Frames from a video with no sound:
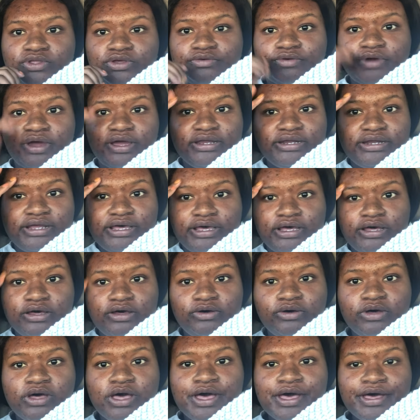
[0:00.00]
right
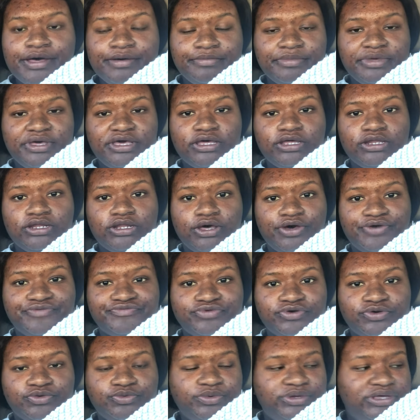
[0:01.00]
now, me and
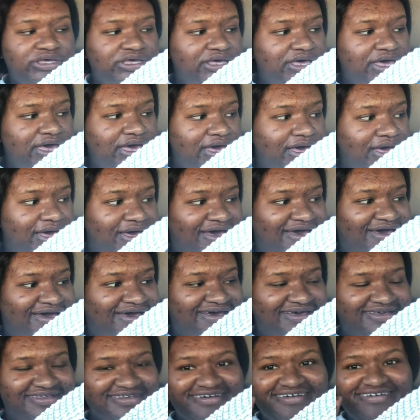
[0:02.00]
Nova, we at
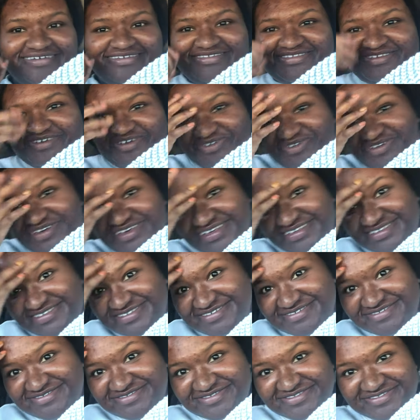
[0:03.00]
Tuki's
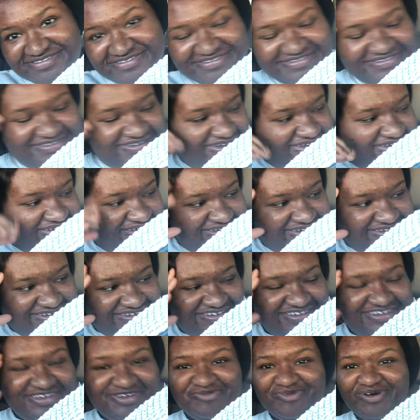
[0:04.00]
school.
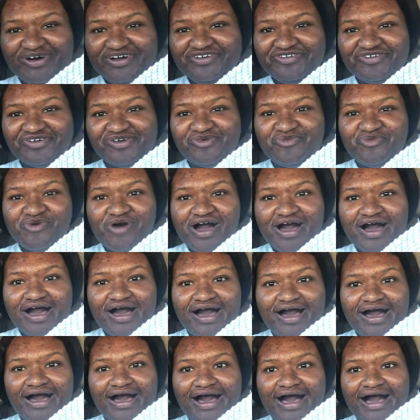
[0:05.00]
She wondering
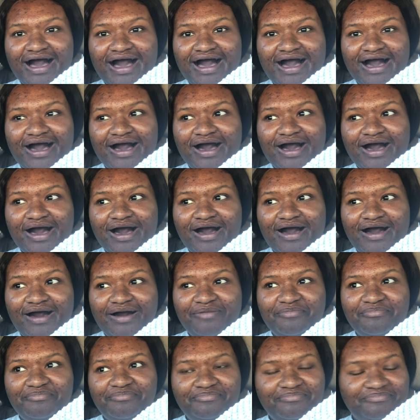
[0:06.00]
why
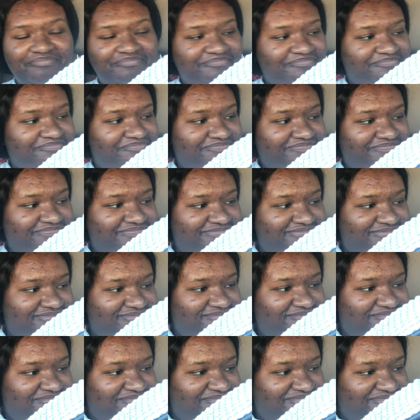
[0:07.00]
I'm
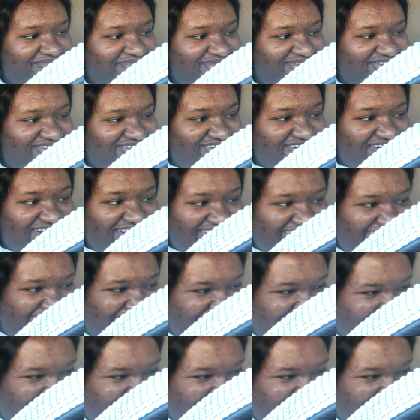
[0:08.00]
talking